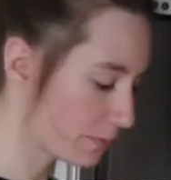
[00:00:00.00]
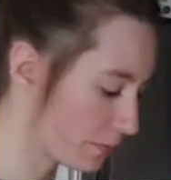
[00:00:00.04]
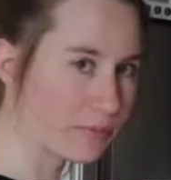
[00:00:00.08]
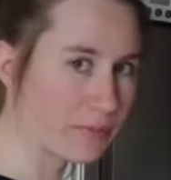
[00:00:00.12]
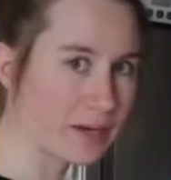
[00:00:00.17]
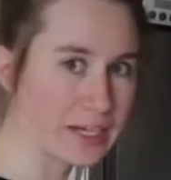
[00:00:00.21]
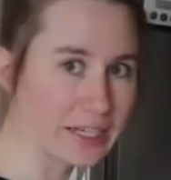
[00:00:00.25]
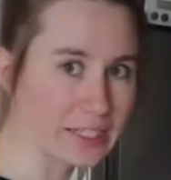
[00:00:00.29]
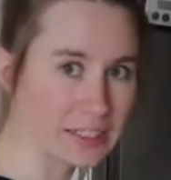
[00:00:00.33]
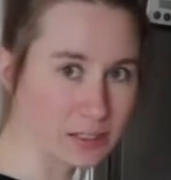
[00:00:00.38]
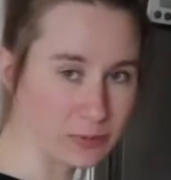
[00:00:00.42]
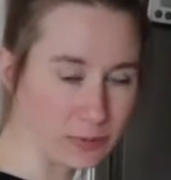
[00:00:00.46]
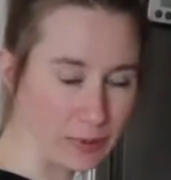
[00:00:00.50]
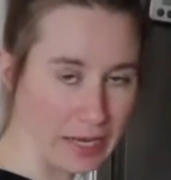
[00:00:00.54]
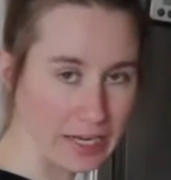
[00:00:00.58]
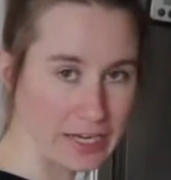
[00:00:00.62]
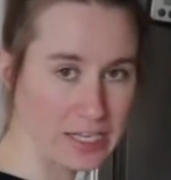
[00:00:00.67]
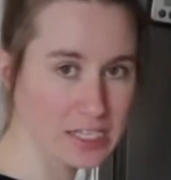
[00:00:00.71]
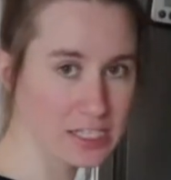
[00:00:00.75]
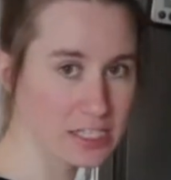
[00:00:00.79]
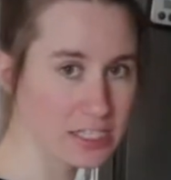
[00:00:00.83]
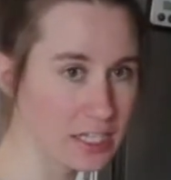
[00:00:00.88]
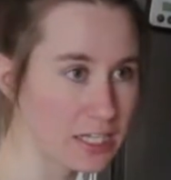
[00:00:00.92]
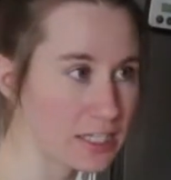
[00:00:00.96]
My
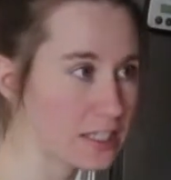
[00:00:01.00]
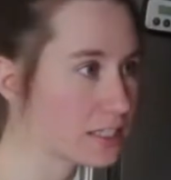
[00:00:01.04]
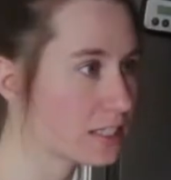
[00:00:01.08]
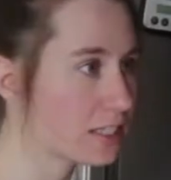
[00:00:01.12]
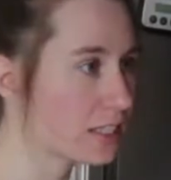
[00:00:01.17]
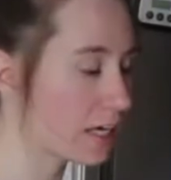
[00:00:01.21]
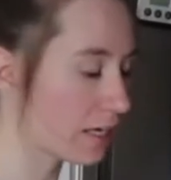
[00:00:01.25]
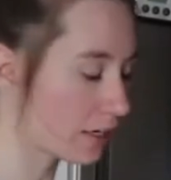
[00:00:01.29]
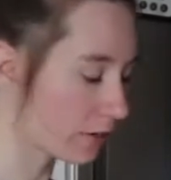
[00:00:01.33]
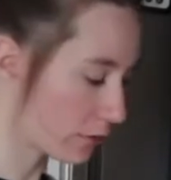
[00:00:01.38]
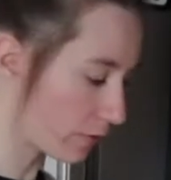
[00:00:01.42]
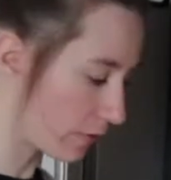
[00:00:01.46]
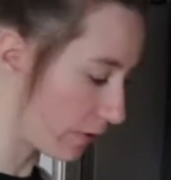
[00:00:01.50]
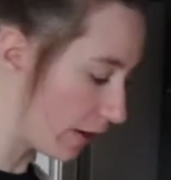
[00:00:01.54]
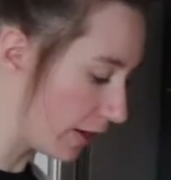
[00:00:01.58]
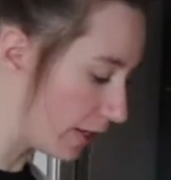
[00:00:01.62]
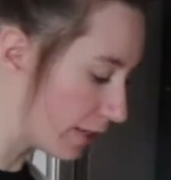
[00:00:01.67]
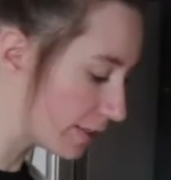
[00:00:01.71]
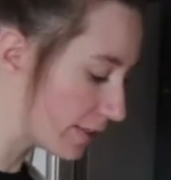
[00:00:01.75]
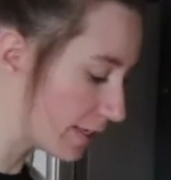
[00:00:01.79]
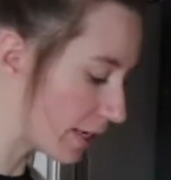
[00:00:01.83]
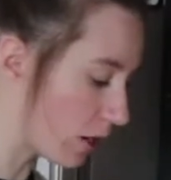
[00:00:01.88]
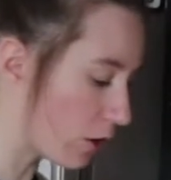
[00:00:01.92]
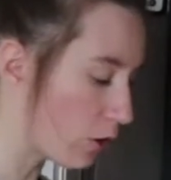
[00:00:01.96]
Spanish isn't that
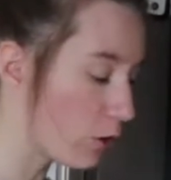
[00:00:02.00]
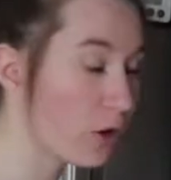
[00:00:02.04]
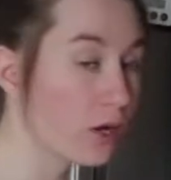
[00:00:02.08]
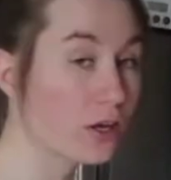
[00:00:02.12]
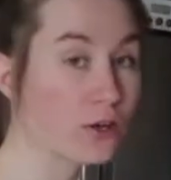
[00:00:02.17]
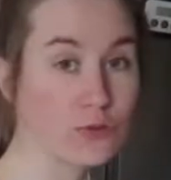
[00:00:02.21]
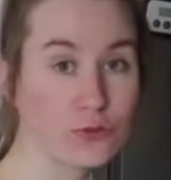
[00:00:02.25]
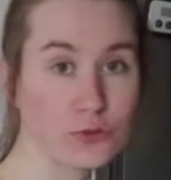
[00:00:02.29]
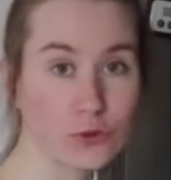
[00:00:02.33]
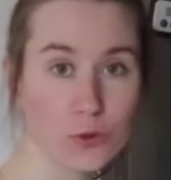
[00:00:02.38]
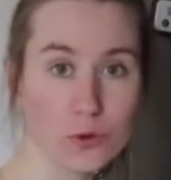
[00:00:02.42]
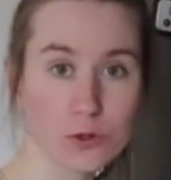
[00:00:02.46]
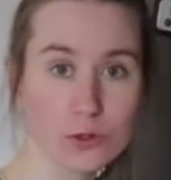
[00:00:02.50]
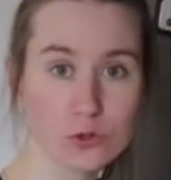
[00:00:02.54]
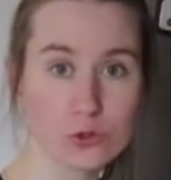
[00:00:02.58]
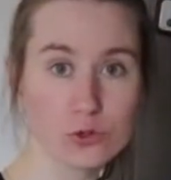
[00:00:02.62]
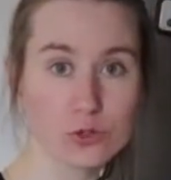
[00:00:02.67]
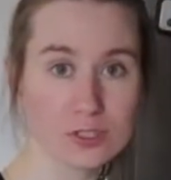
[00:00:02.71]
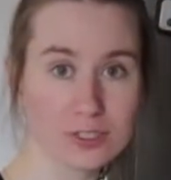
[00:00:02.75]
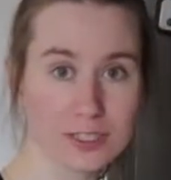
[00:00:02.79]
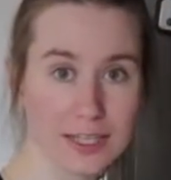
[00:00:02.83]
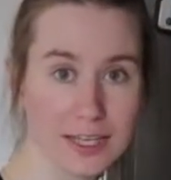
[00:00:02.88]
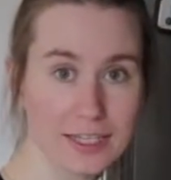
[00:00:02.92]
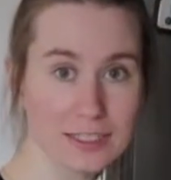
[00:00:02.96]
great. Now, if you
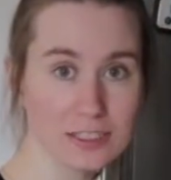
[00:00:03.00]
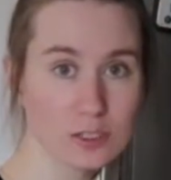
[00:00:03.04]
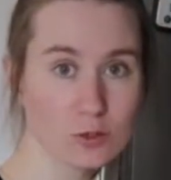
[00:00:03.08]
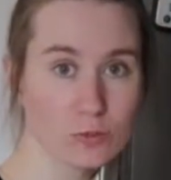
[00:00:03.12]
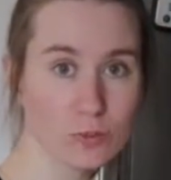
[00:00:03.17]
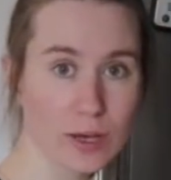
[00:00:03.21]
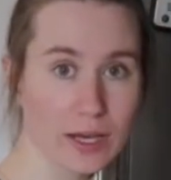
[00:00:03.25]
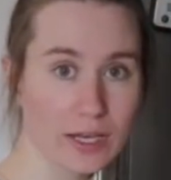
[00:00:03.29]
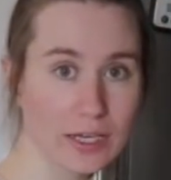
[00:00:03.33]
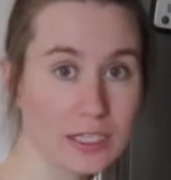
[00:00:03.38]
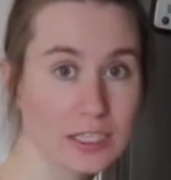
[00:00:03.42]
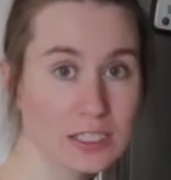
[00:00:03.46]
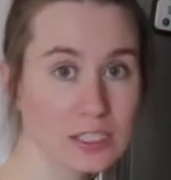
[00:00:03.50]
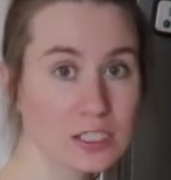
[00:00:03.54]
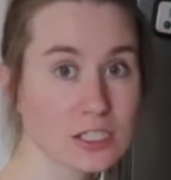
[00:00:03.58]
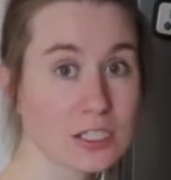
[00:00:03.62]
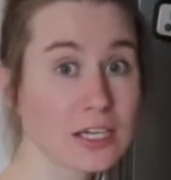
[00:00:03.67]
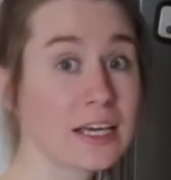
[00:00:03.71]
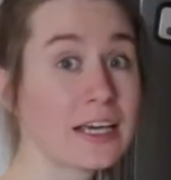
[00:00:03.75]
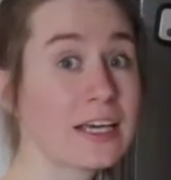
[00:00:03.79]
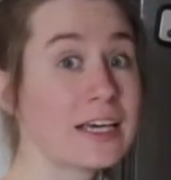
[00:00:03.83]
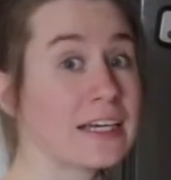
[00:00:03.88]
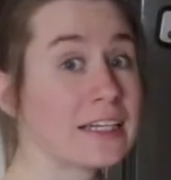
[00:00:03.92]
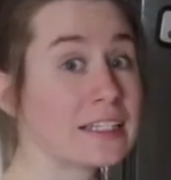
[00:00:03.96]
understand Spanish,
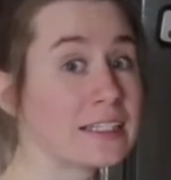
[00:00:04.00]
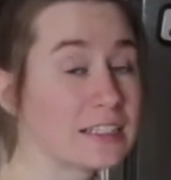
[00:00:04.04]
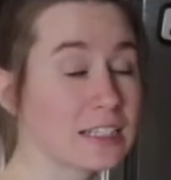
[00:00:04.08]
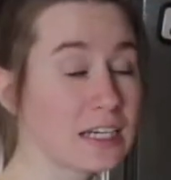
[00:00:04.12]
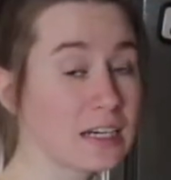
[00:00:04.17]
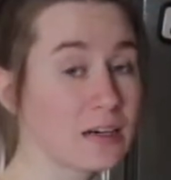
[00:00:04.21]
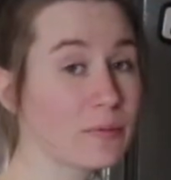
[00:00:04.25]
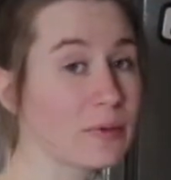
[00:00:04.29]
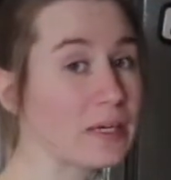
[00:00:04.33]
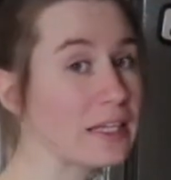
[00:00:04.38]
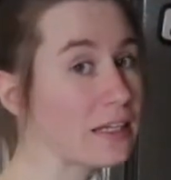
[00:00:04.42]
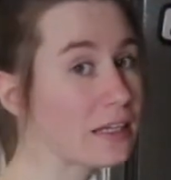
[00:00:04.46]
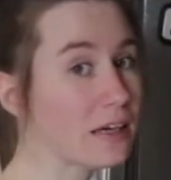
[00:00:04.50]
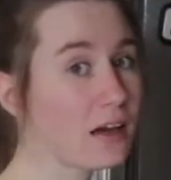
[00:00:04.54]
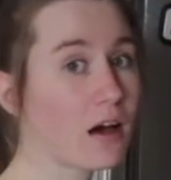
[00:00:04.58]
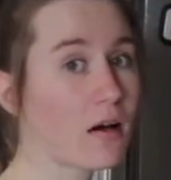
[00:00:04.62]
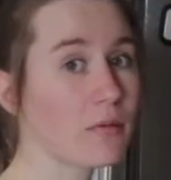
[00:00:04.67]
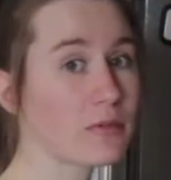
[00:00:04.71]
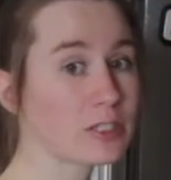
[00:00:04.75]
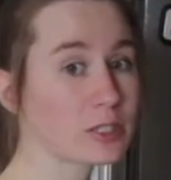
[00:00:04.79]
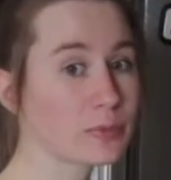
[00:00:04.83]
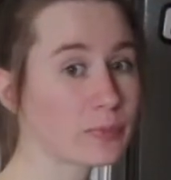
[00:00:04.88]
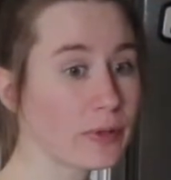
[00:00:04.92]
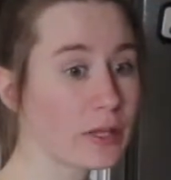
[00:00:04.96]
tell me in the
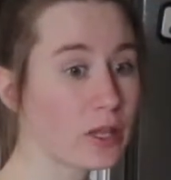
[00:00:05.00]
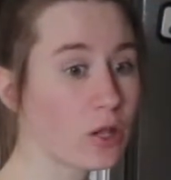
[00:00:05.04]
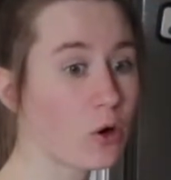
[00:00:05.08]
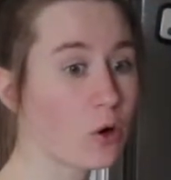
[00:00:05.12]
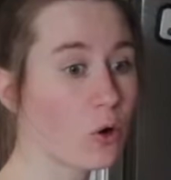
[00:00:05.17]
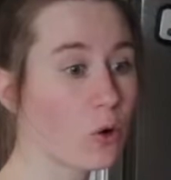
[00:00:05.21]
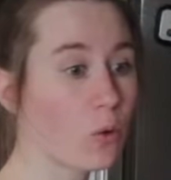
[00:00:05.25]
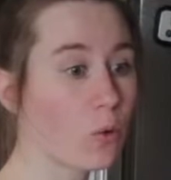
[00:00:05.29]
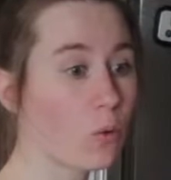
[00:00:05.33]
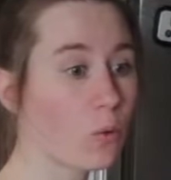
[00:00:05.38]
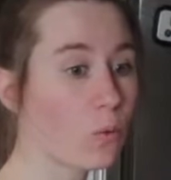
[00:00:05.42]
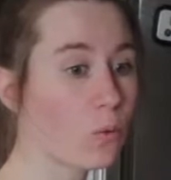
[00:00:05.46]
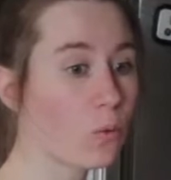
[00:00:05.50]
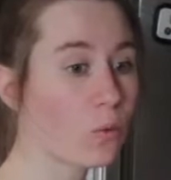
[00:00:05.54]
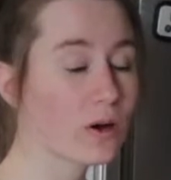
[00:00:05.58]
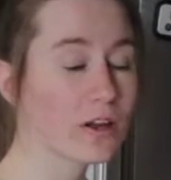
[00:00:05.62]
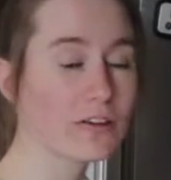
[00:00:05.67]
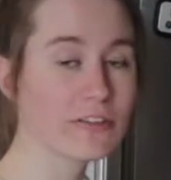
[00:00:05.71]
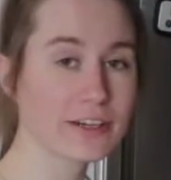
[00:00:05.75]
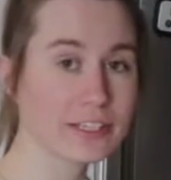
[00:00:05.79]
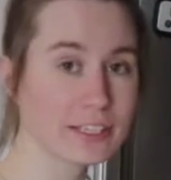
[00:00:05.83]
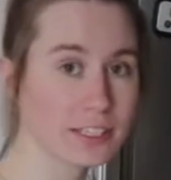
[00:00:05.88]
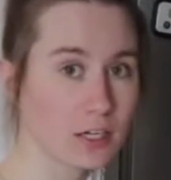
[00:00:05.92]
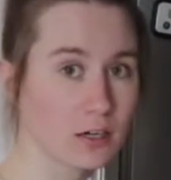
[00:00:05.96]
comments below, what
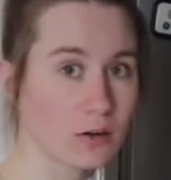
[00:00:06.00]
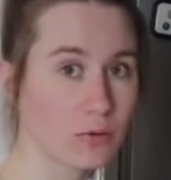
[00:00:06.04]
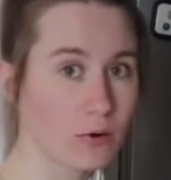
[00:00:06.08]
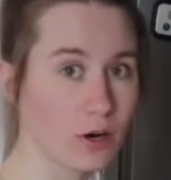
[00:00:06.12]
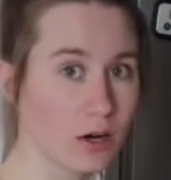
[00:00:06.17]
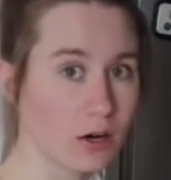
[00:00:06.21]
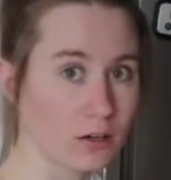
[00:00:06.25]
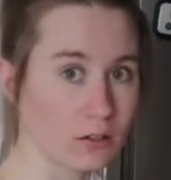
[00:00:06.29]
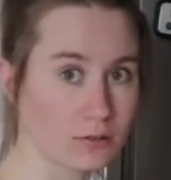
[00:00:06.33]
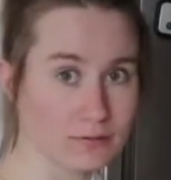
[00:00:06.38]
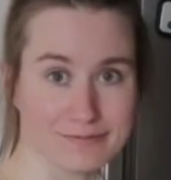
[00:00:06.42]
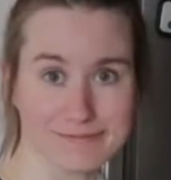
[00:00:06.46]
have I done wrong?